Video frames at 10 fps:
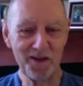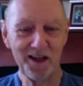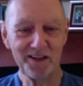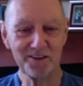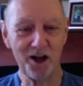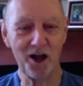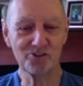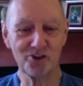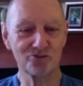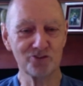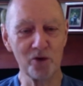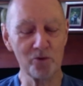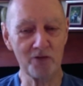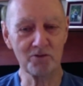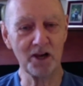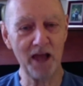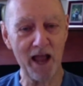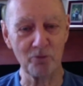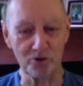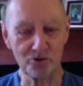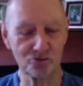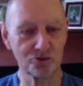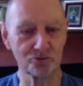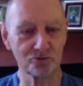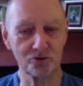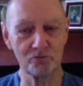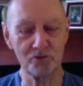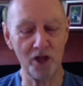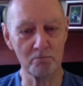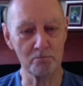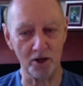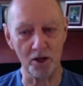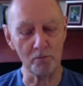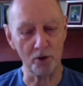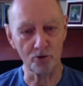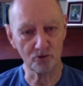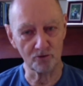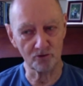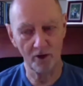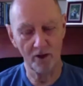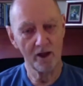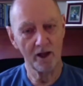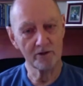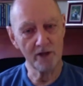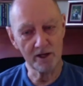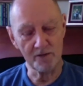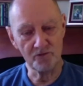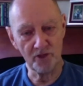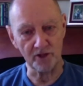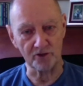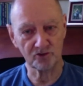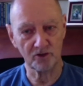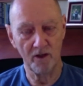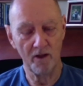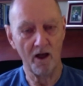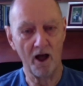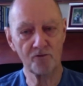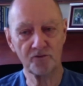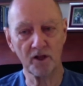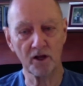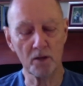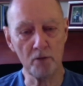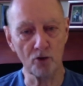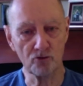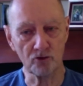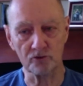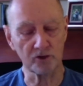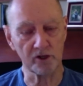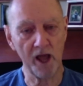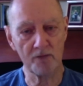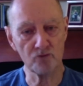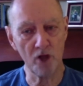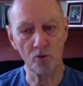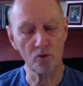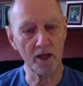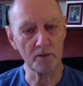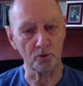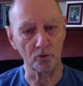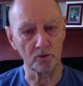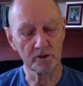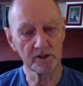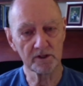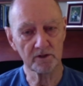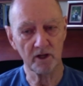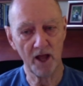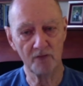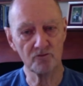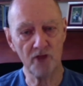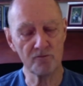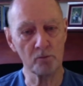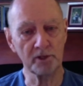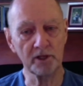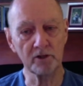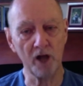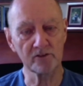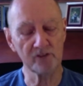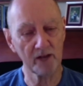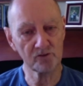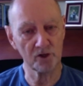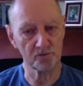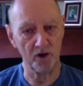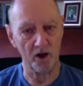You know, I just don't have a language to name many emotions. And yet in this, I feel emotions that have no label, that have never been identified.